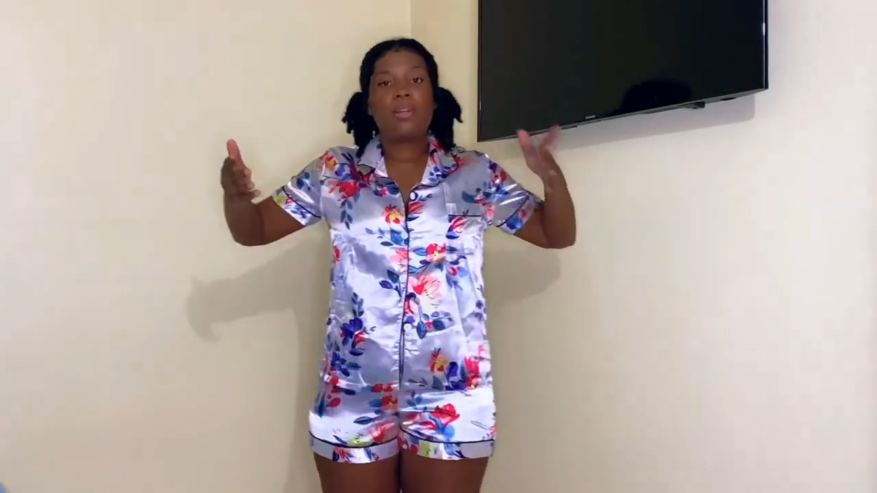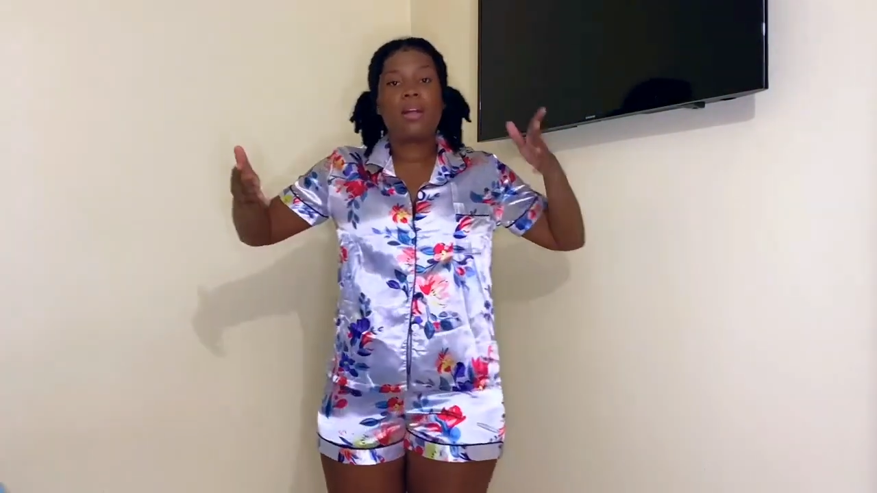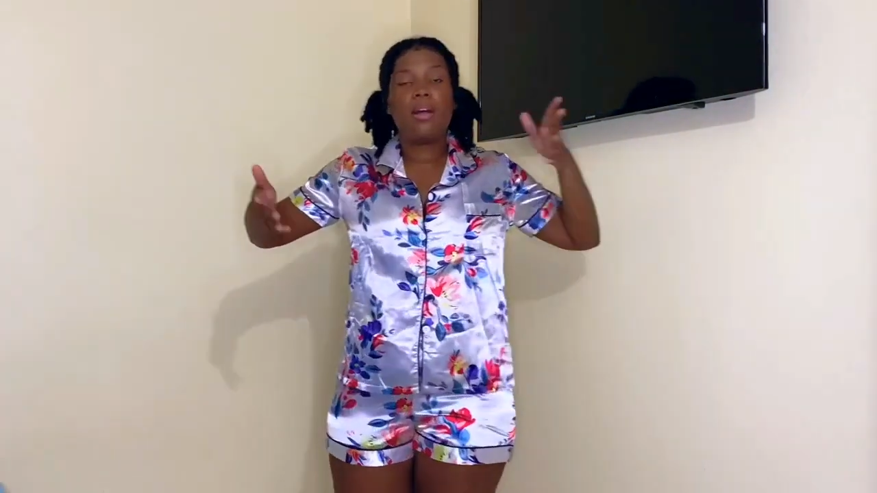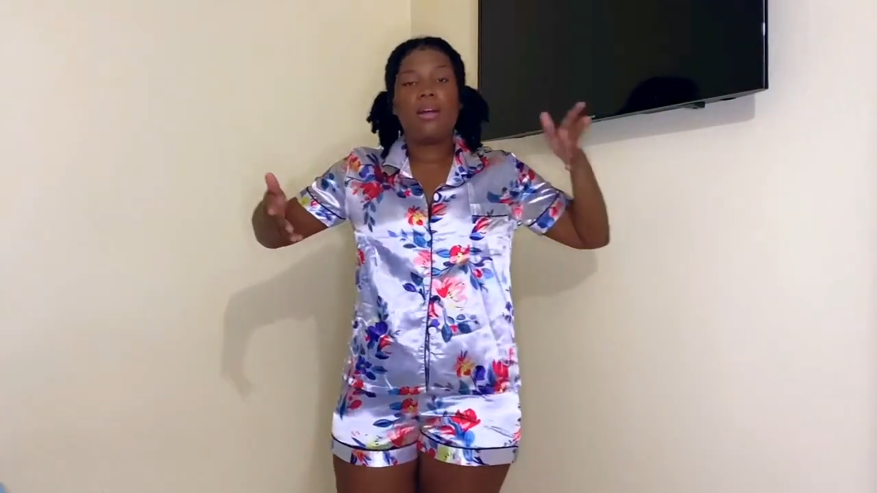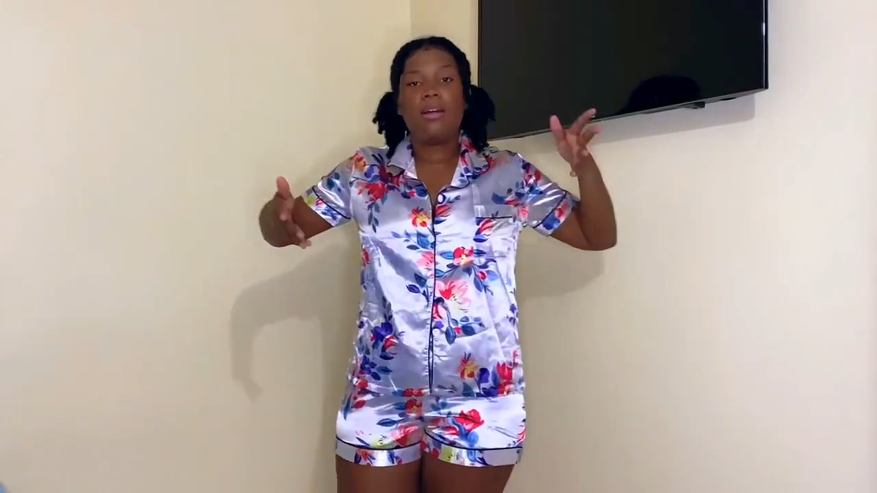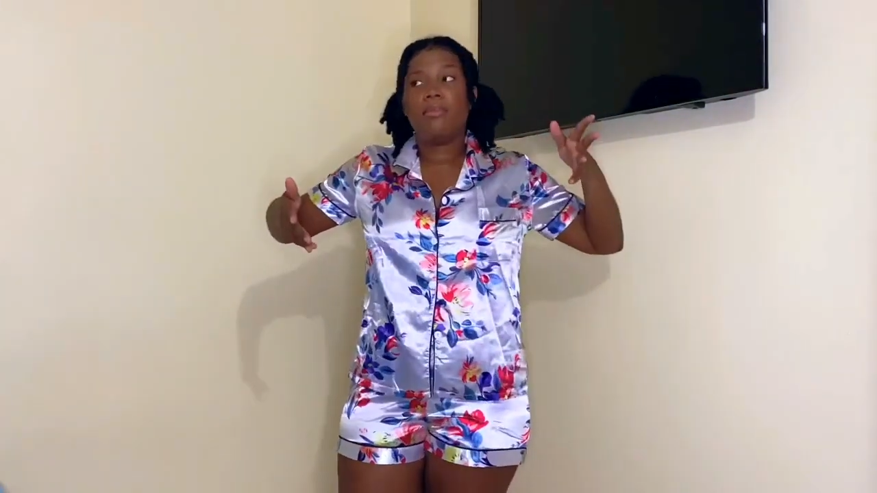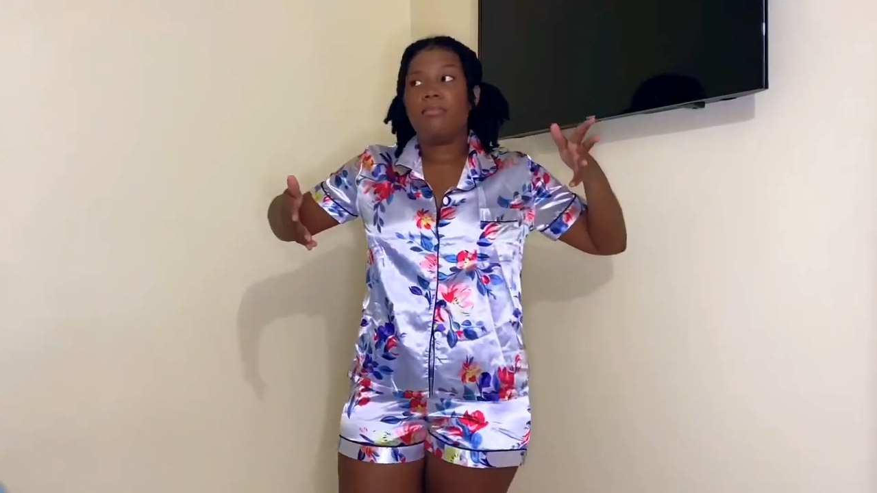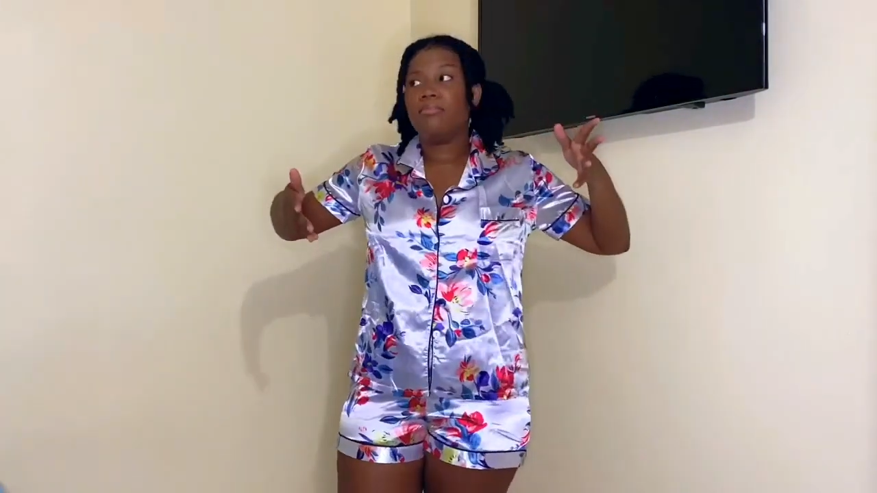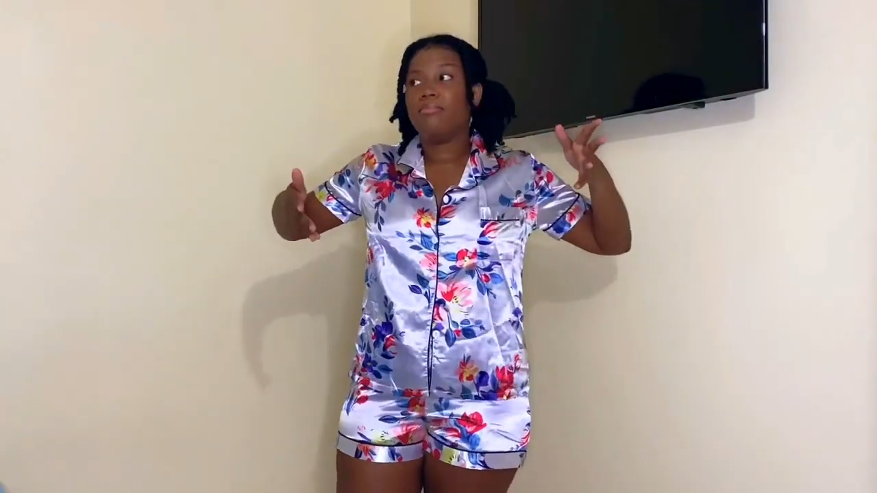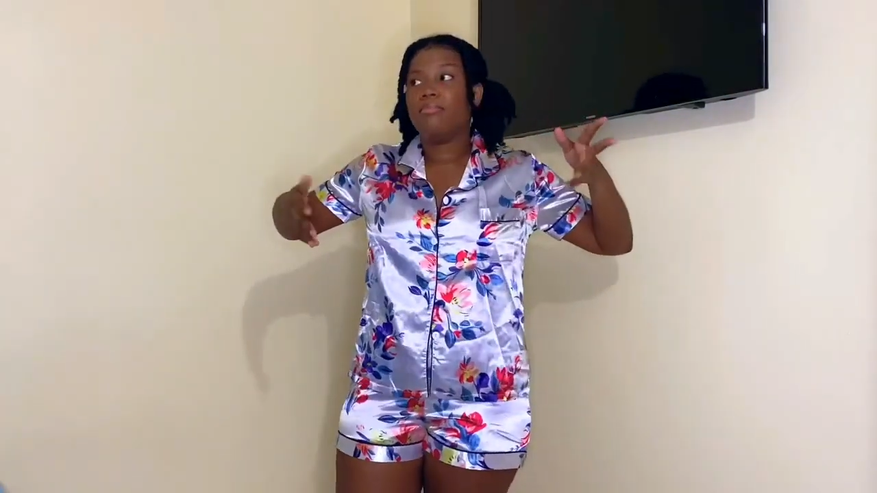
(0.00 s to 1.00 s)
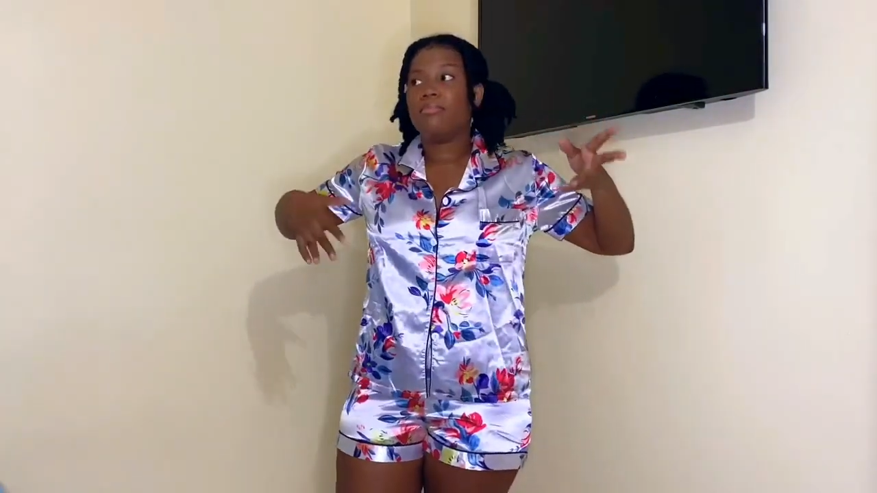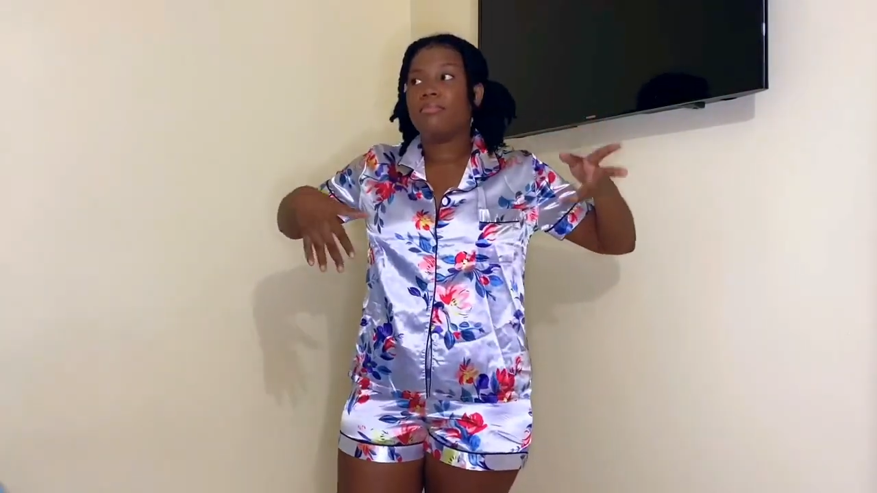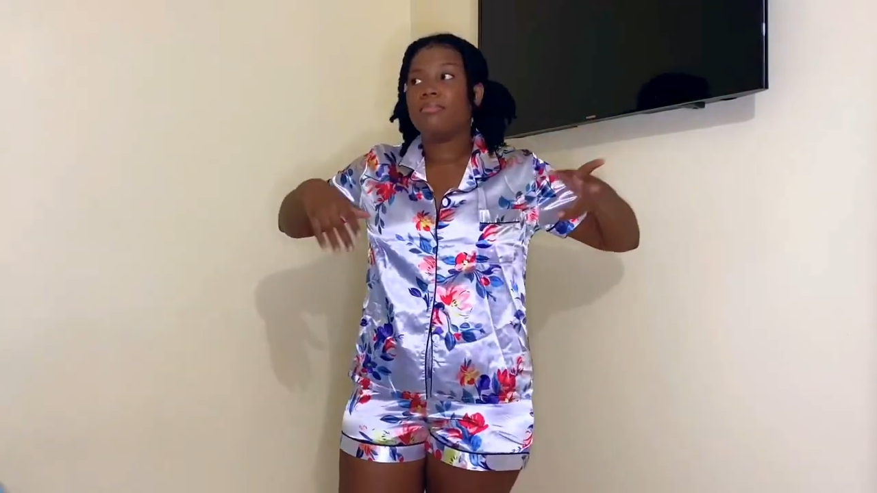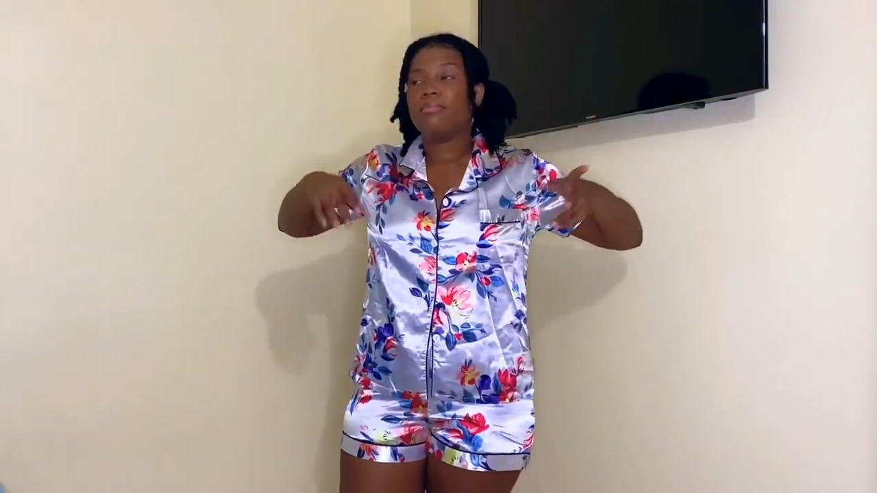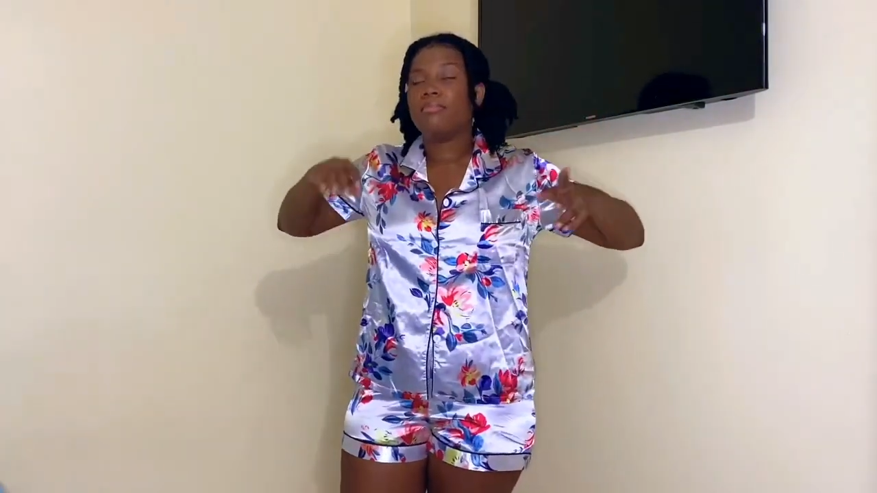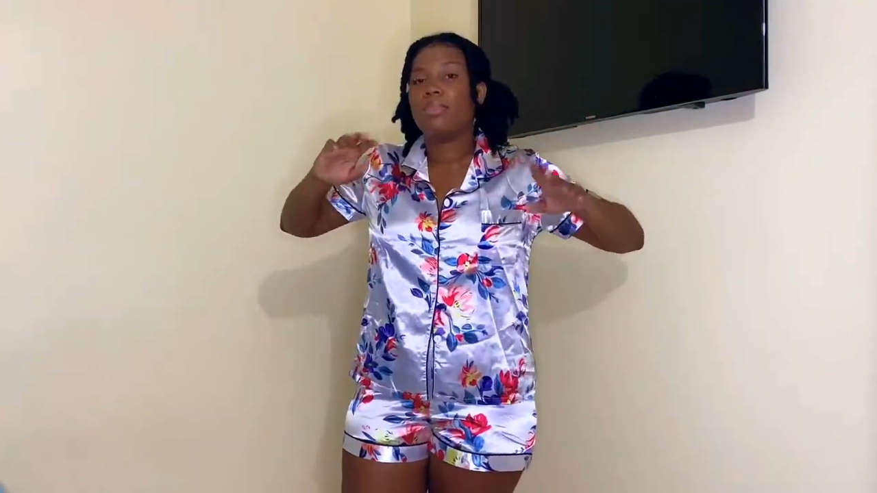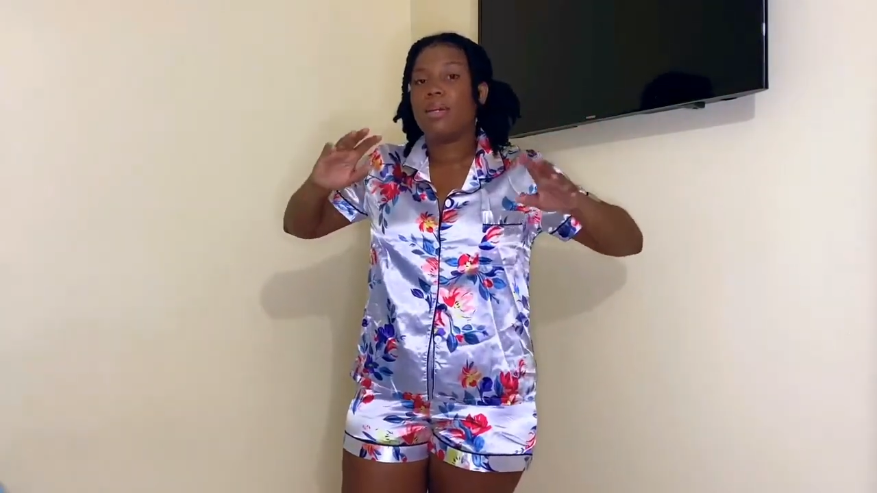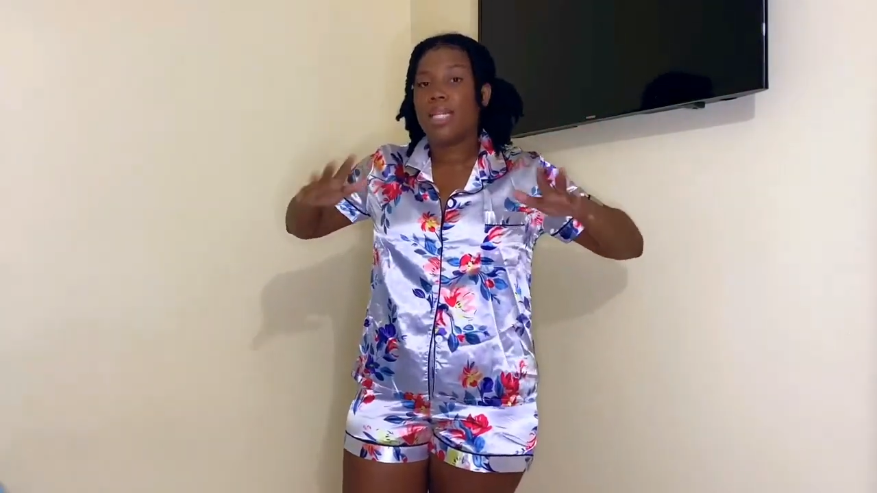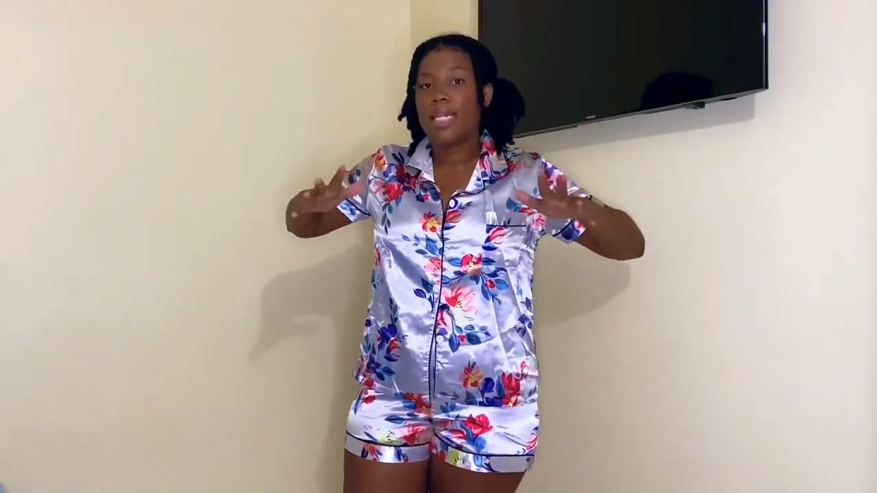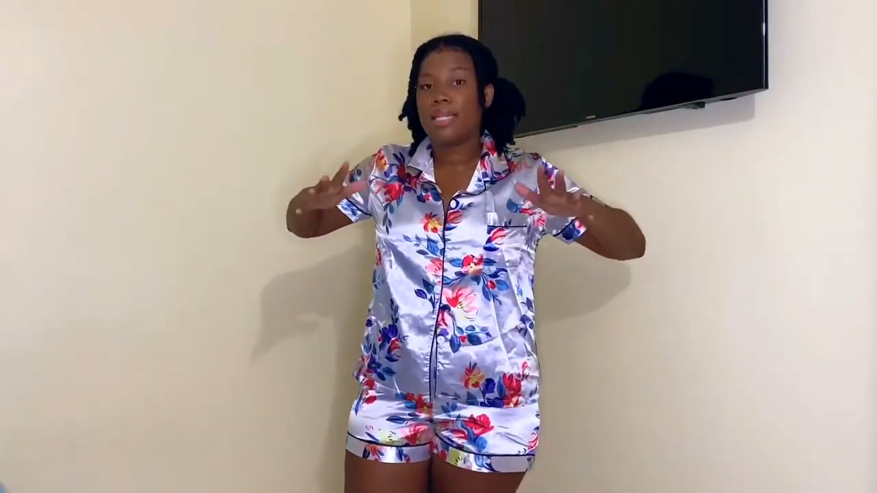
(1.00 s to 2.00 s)

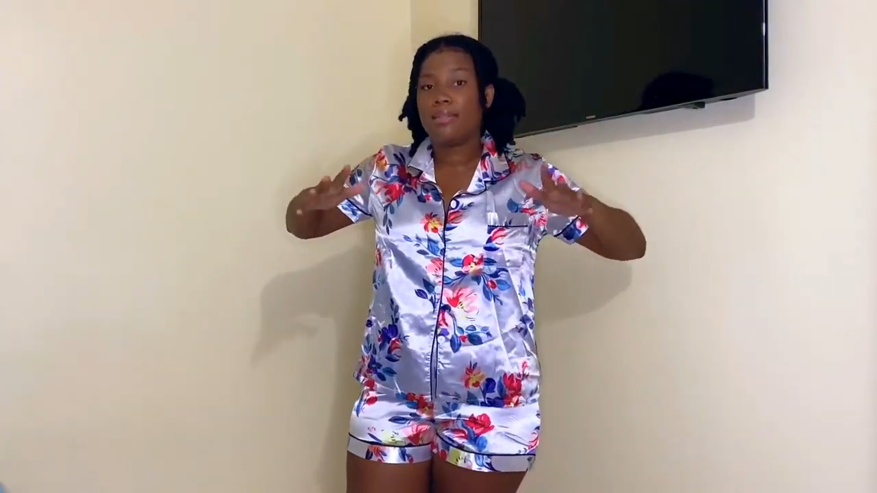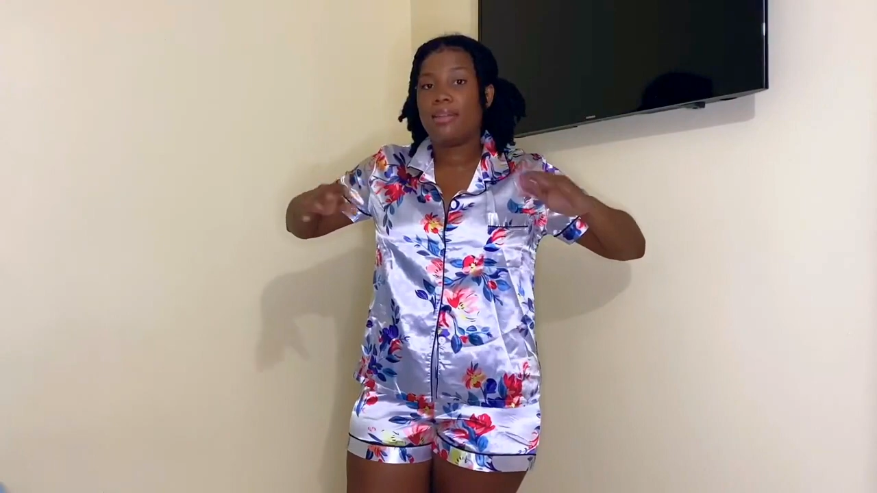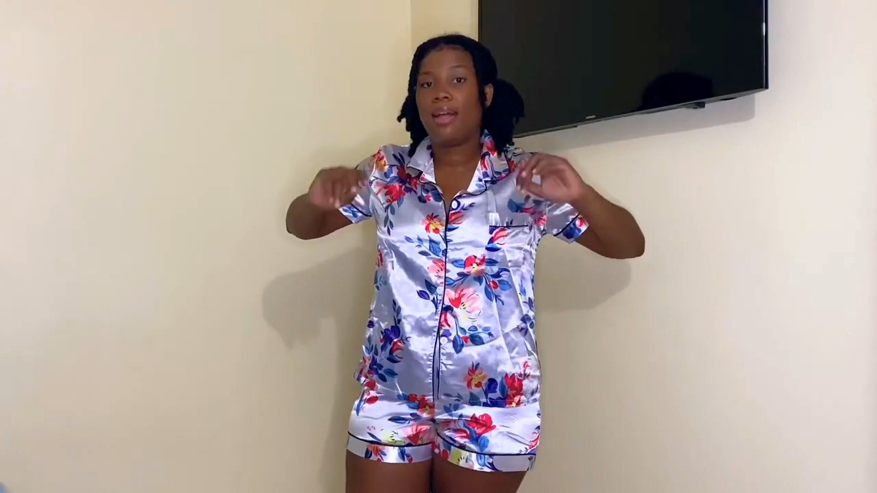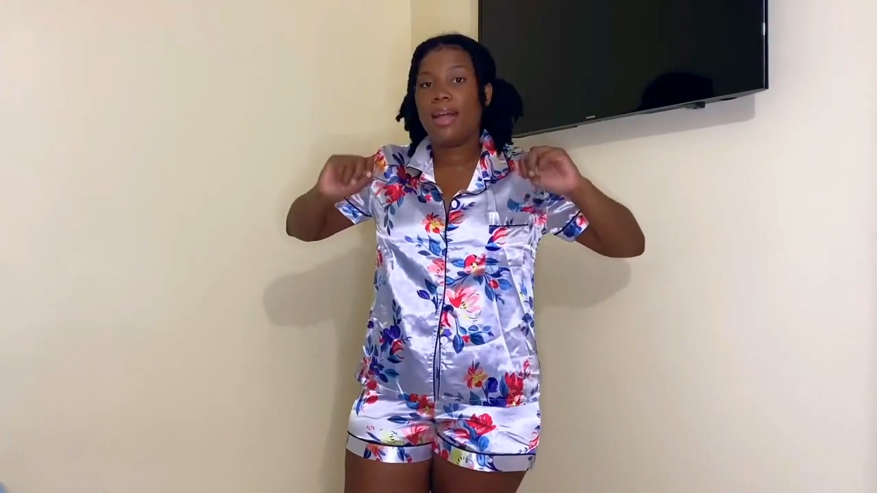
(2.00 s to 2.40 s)
polyester